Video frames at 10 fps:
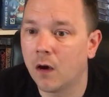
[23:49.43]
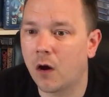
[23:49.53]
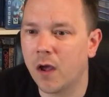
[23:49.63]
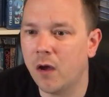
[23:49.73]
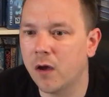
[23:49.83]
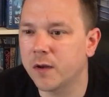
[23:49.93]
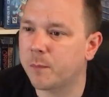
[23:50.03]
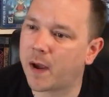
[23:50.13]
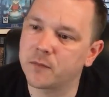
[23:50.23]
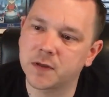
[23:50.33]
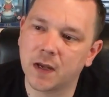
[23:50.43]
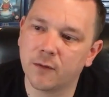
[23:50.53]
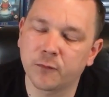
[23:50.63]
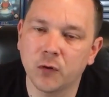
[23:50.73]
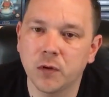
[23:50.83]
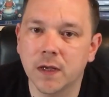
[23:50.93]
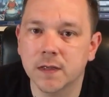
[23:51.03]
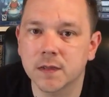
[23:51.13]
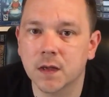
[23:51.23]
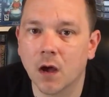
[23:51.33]
I heard about it a few
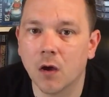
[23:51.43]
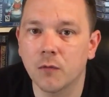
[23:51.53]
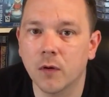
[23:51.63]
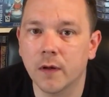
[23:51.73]
years ago,